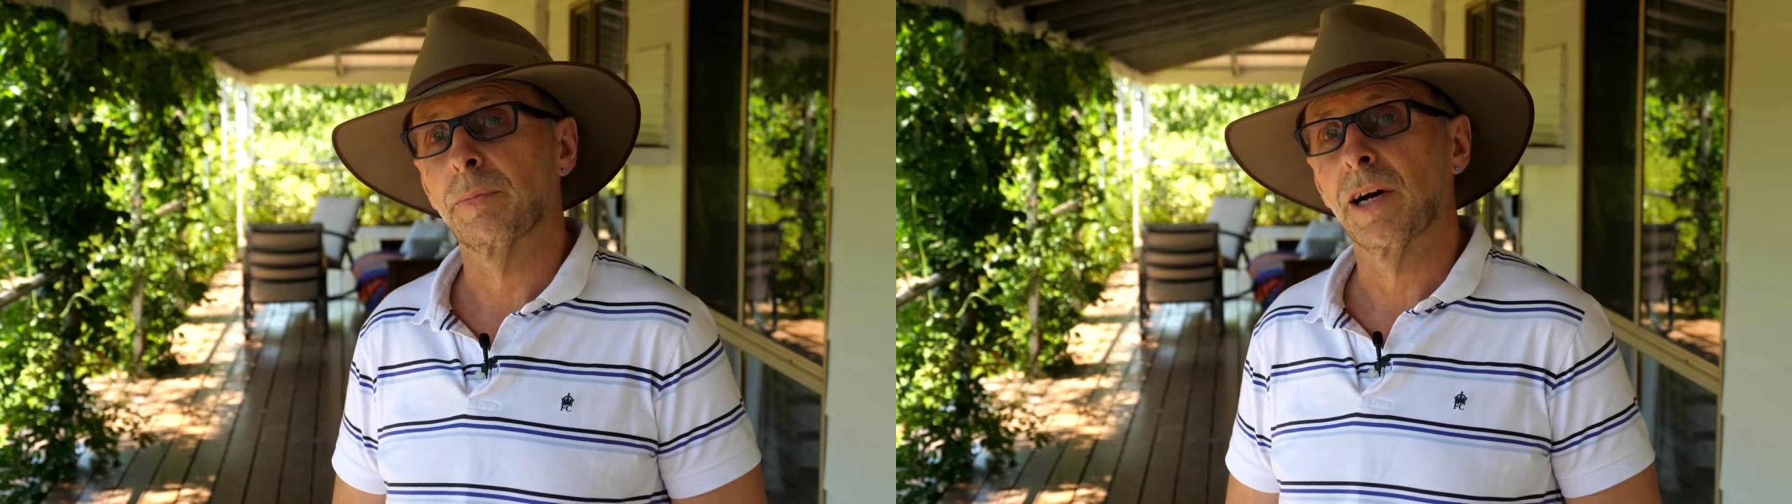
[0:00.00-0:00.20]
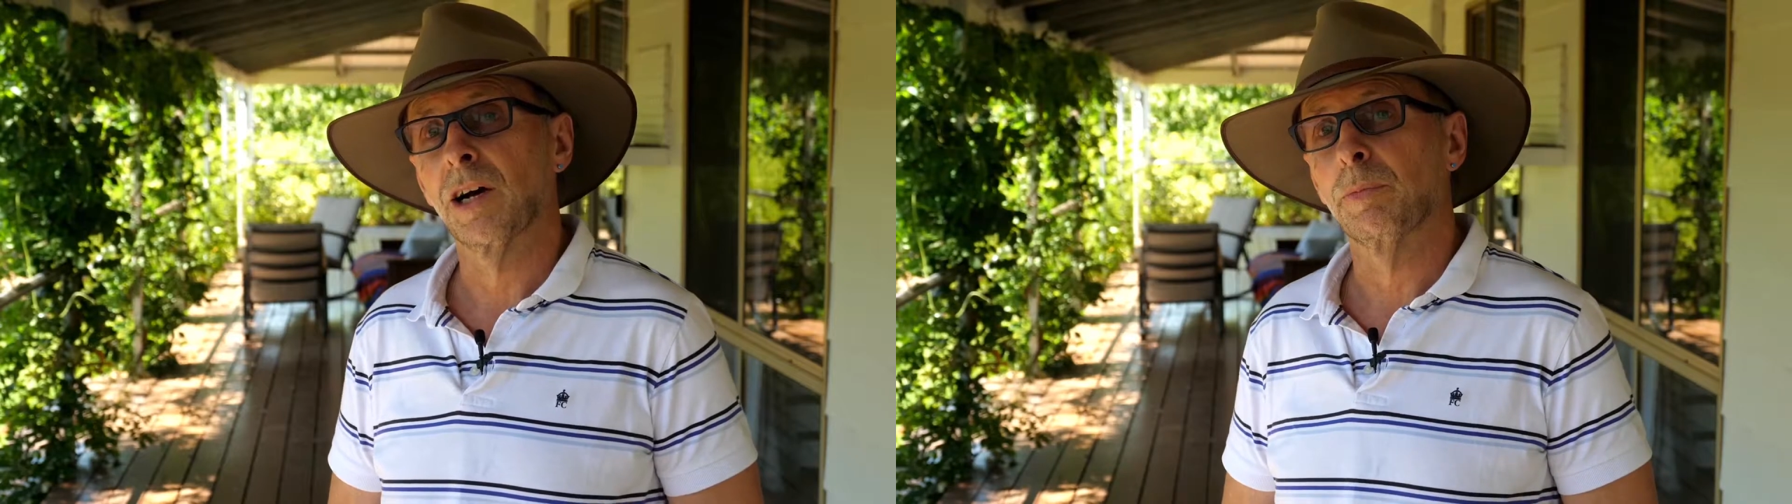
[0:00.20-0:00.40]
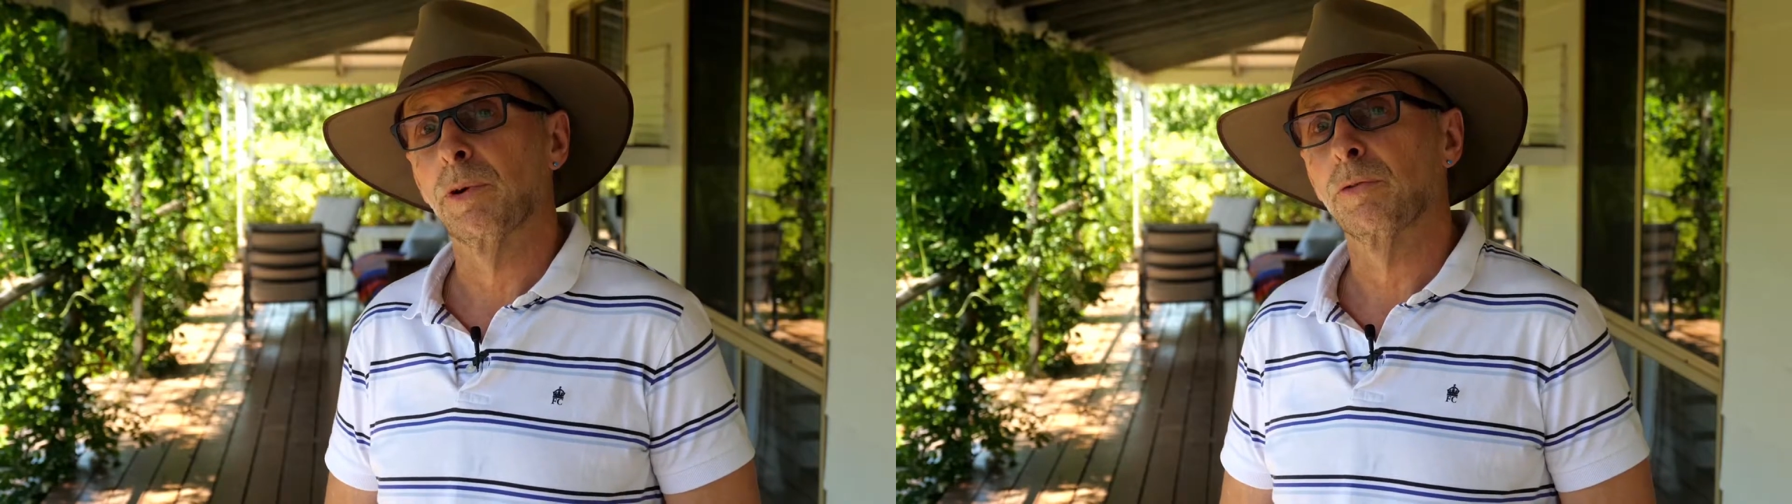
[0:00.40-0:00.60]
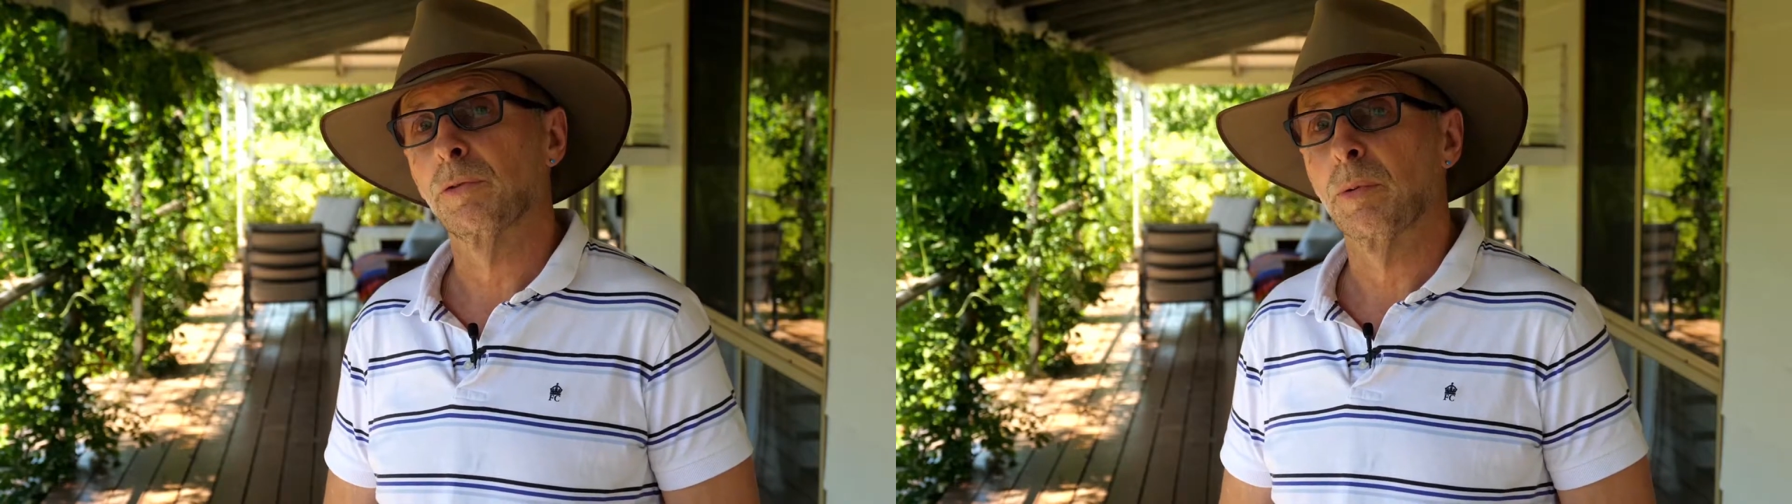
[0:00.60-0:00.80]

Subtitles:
power bill from